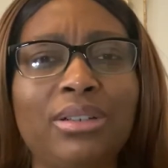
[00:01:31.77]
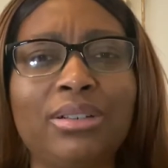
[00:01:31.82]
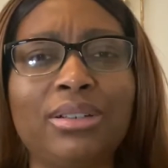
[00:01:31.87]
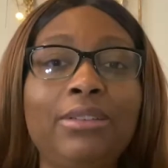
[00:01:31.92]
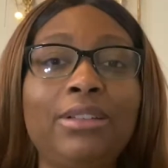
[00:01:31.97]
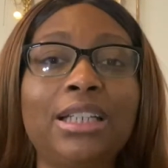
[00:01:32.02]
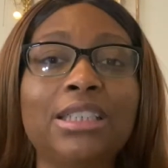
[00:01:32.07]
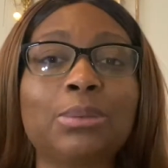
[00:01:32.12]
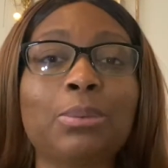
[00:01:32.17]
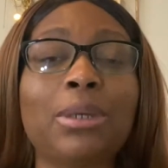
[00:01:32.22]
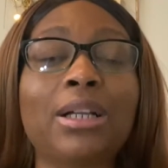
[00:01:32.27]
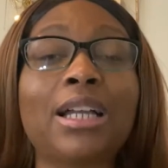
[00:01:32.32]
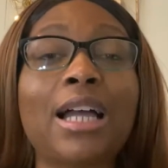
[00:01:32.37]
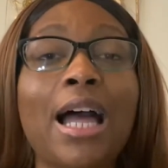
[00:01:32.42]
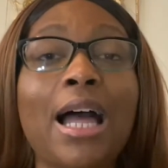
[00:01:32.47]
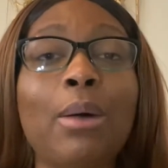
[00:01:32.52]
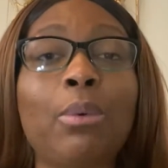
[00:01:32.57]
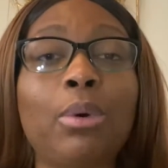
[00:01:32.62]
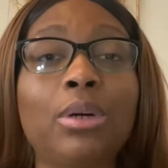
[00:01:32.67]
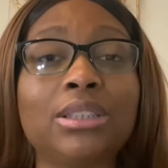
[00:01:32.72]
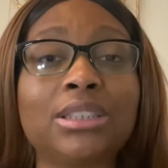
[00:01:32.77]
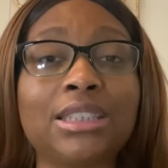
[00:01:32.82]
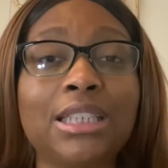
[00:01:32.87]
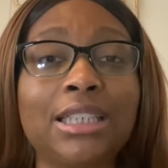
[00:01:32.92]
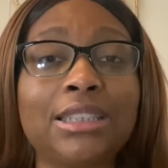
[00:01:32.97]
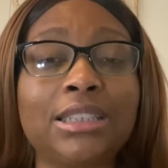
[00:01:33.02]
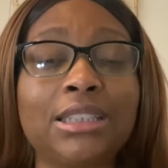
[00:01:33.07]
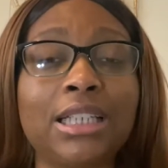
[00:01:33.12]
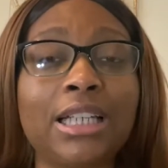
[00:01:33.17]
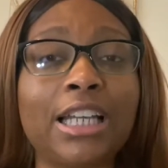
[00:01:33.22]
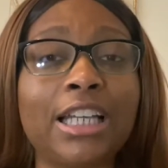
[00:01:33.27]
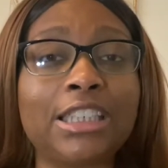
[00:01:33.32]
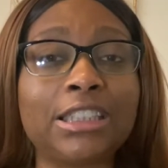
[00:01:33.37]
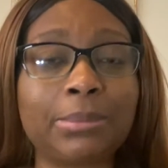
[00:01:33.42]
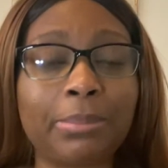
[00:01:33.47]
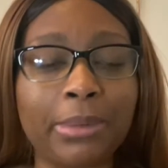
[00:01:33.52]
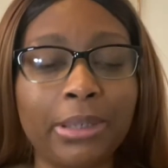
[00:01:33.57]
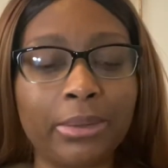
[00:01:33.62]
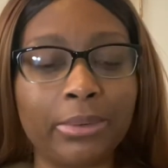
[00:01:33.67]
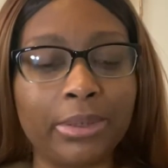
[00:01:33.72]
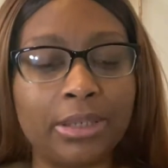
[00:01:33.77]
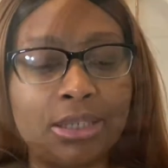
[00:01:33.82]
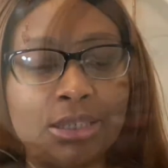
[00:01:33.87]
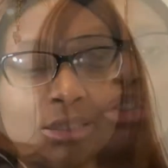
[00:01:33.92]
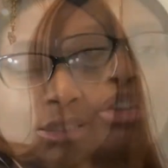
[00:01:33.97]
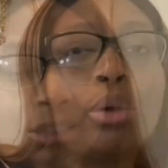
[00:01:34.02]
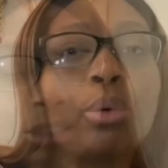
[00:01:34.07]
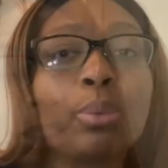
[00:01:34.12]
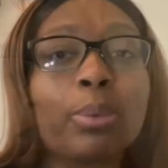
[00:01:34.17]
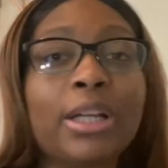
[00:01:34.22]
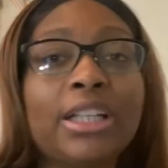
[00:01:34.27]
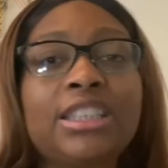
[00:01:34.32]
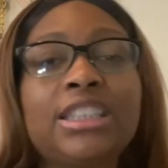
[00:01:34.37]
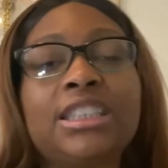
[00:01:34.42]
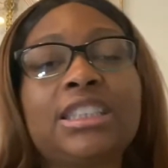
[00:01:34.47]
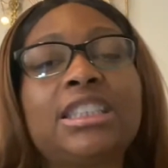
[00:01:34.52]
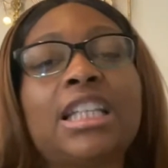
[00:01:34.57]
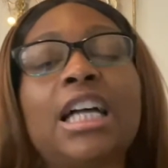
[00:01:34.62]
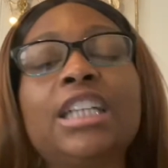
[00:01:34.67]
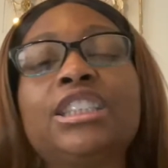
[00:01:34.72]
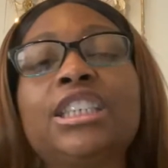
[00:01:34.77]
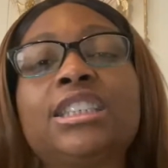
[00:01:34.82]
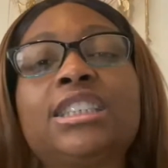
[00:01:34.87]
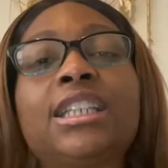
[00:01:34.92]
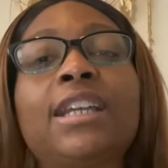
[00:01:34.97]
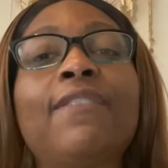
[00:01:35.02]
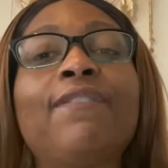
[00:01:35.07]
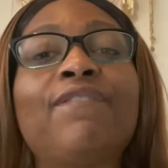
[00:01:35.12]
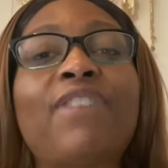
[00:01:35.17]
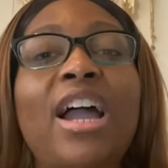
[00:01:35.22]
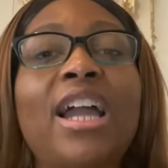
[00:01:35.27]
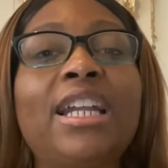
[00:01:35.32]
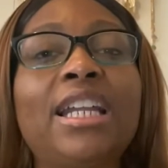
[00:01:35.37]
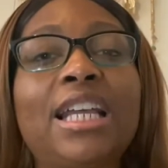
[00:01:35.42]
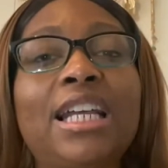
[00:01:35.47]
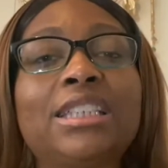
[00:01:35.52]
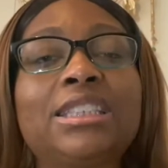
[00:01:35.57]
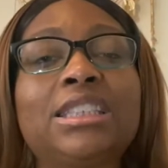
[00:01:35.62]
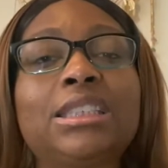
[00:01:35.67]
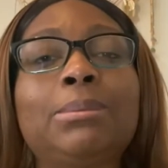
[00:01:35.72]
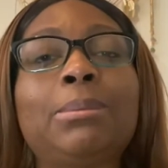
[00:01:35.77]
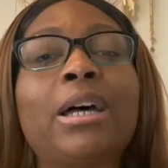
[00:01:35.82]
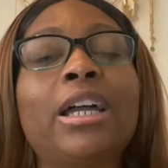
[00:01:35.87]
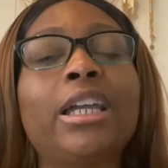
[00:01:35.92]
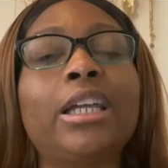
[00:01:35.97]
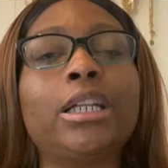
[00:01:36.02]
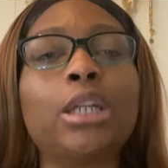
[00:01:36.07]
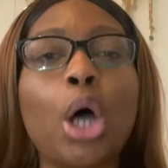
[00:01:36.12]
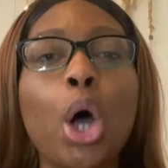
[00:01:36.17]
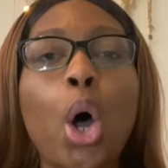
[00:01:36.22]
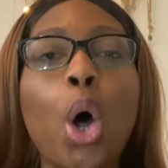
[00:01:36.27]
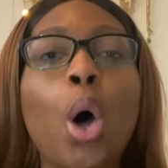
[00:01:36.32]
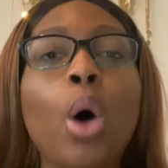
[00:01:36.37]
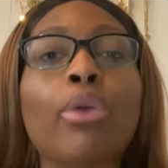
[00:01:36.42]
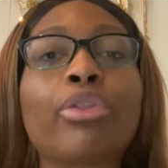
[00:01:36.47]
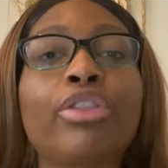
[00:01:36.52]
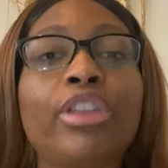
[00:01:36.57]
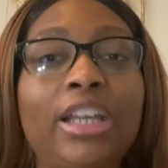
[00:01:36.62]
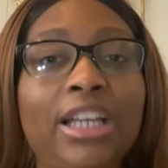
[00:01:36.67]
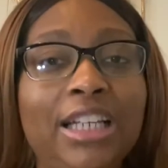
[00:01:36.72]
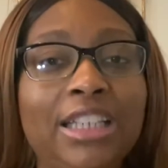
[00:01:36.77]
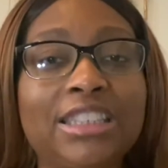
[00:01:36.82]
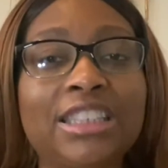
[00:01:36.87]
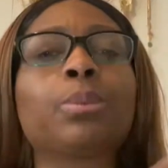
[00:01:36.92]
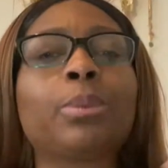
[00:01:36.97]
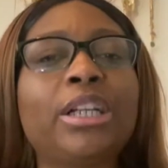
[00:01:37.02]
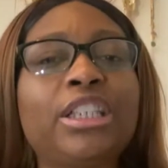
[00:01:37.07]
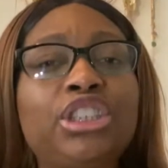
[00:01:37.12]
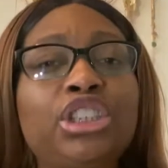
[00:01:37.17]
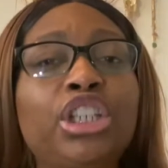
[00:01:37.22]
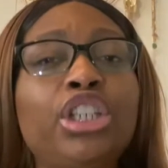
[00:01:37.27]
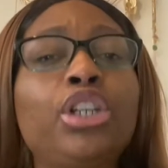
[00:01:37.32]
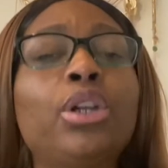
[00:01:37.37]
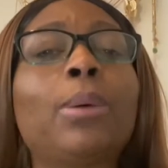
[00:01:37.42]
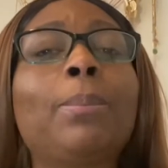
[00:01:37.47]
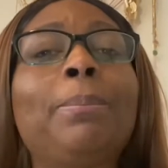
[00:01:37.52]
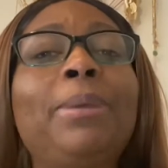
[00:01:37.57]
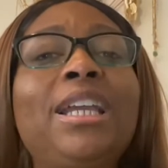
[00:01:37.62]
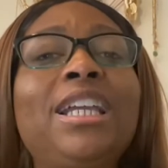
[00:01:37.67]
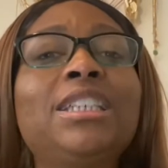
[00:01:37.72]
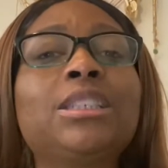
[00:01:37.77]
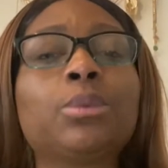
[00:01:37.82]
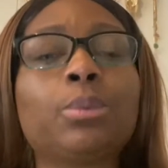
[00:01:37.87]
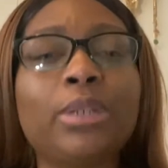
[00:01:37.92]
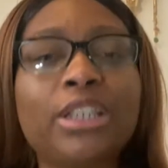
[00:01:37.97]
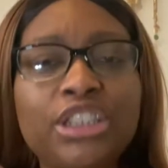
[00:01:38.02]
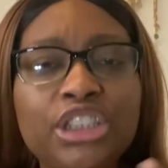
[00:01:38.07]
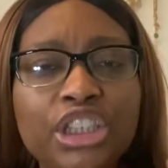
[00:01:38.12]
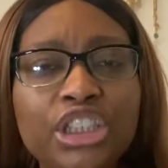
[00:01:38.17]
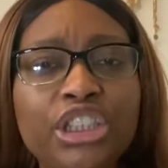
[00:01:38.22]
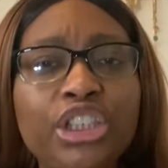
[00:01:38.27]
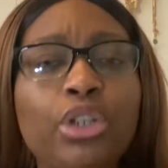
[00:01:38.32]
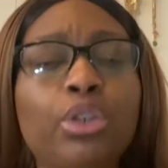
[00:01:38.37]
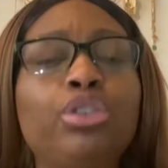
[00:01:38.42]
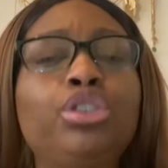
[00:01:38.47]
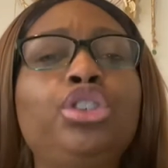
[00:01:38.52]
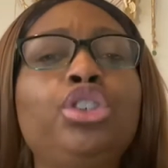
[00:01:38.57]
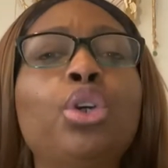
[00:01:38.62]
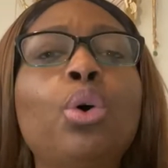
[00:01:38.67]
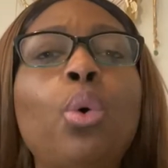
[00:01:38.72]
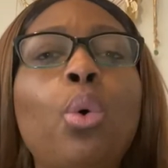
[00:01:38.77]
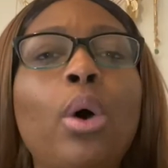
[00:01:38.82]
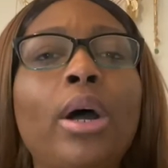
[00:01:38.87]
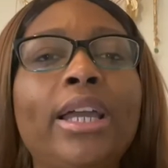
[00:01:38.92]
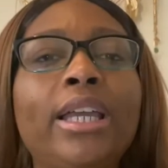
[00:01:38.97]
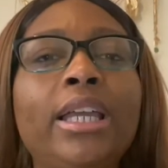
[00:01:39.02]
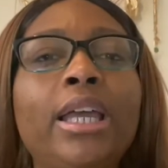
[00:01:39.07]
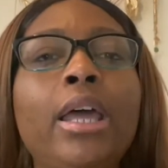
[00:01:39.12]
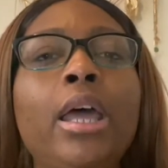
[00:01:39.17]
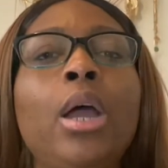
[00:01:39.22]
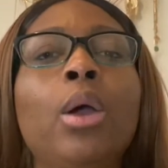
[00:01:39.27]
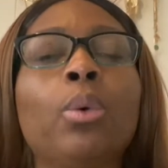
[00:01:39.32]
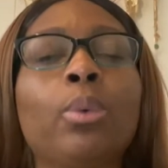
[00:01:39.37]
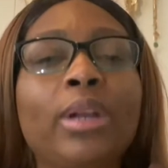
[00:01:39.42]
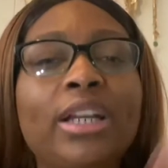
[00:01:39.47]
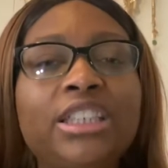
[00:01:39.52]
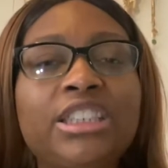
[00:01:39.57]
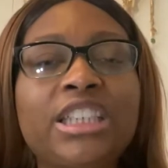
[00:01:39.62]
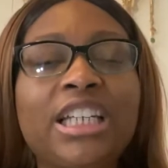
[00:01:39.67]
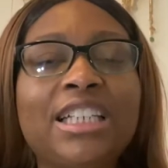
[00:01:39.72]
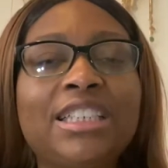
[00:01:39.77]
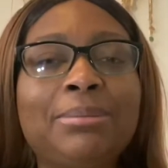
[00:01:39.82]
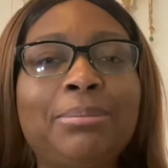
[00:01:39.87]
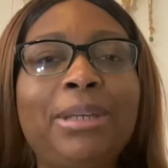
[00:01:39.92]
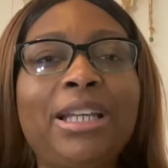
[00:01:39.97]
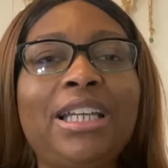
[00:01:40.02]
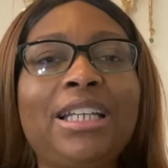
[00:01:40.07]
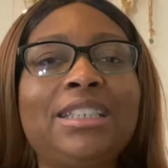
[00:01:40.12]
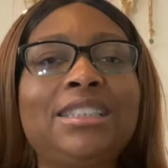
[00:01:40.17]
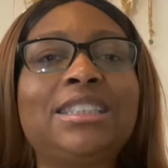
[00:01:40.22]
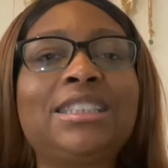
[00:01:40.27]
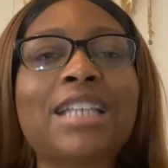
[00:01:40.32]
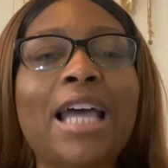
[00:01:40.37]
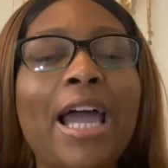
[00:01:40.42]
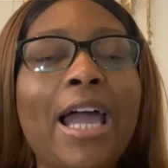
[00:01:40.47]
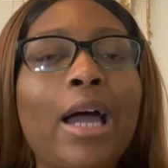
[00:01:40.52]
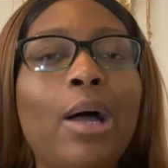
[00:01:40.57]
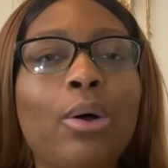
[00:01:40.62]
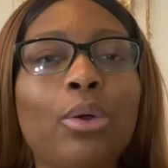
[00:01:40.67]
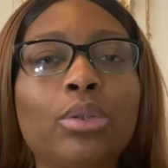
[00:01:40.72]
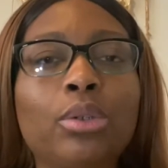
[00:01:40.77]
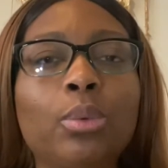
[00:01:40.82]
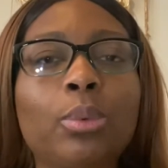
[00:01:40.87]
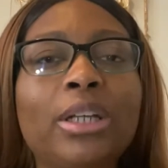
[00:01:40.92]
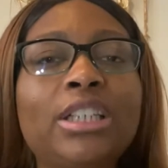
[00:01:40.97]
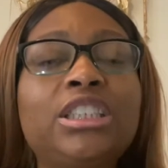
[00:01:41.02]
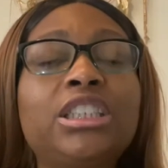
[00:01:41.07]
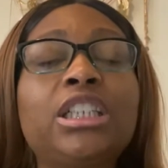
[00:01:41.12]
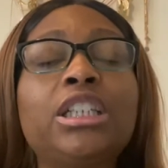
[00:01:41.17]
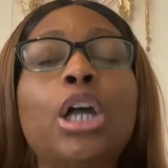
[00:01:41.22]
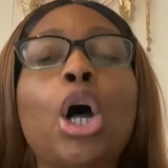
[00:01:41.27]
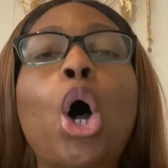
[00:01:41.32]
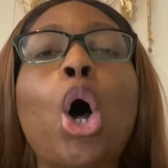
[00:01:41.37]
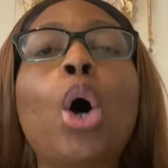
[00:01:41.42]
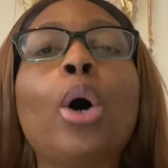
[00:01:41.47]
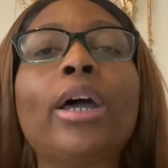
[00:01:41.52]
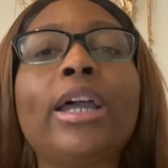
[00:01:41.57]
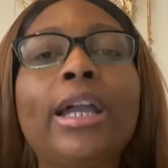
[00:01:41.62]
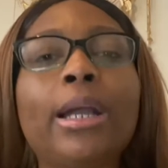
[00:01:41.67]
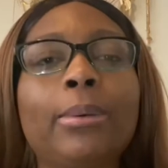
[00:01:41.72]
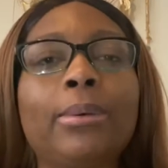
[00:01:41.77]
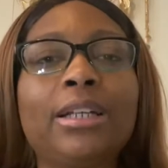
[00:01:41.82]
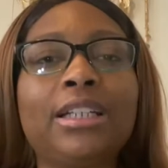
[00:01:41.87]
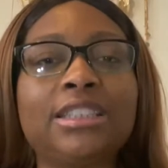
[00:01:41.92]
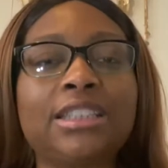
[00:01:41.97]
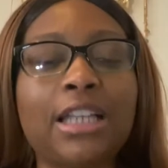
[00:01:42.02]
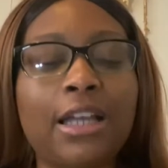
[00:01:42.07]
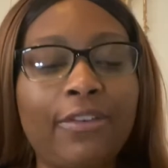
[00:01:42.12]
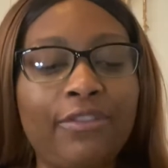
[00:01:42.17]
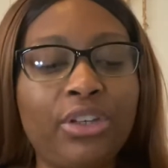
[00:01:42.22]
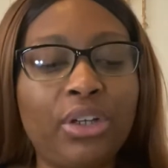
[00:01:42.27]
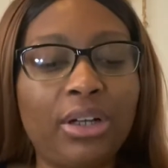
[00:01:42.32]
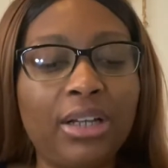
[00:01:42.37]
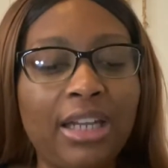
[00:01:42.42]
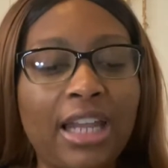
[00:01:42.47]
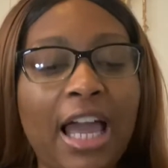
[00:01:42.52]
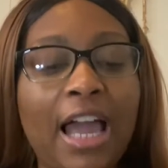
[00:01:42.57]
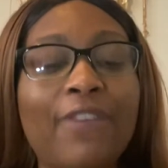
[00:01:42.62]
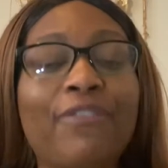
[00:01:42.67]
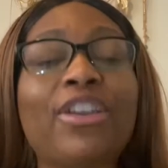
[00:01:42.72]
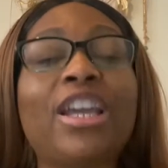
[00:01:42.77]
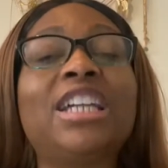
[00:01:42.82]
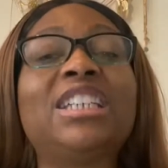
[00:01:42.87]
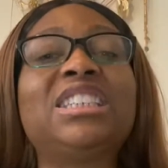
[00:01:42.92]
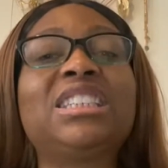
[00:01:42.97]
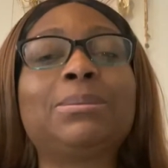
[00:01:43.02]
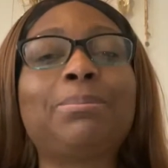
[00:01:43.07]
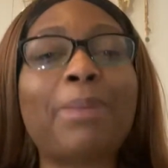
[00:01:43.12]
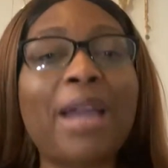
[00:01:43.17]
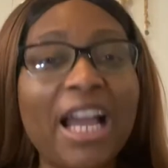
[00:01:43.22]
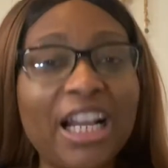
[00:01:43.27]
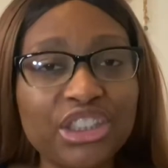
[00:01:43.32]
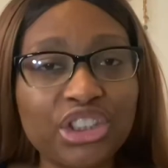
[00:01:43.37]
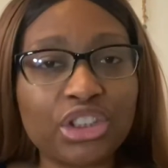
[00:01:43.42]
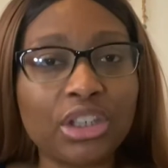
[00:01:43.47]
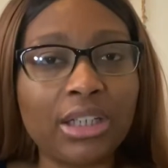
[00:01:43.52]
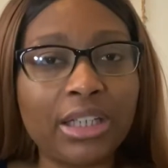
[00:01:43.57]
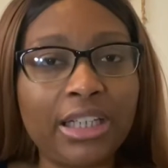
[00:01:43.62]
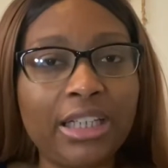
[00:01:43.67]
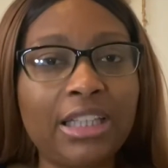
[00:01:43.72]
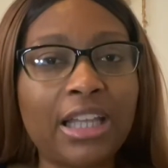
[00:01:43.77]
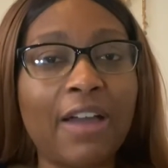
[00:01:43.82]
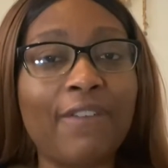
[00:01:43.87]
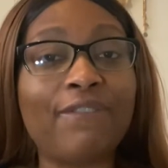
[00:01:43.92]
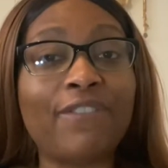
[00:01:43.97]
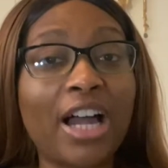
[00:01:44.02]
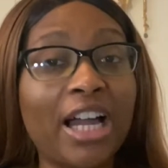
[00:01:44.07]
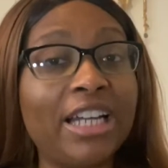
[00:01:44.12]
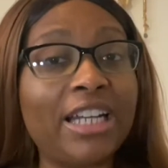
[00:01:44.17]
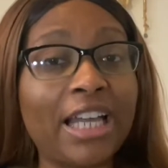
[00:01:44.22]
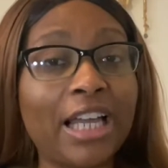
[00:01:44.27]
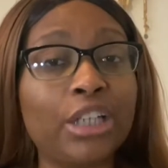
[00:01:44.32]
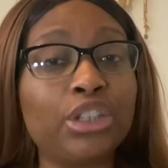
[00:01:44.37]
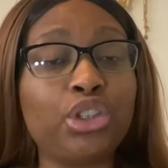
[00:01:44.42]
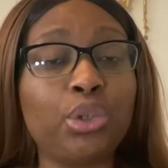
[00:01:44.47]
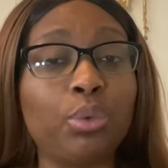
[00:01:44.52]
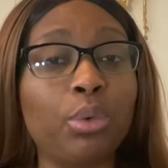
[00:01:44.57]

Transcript: That's what God wants us to experience. The rich is not just in finances, but in all things. Rich in your peace, rich in your joy, rich in being sound, rich in all areas of your life, especially the financial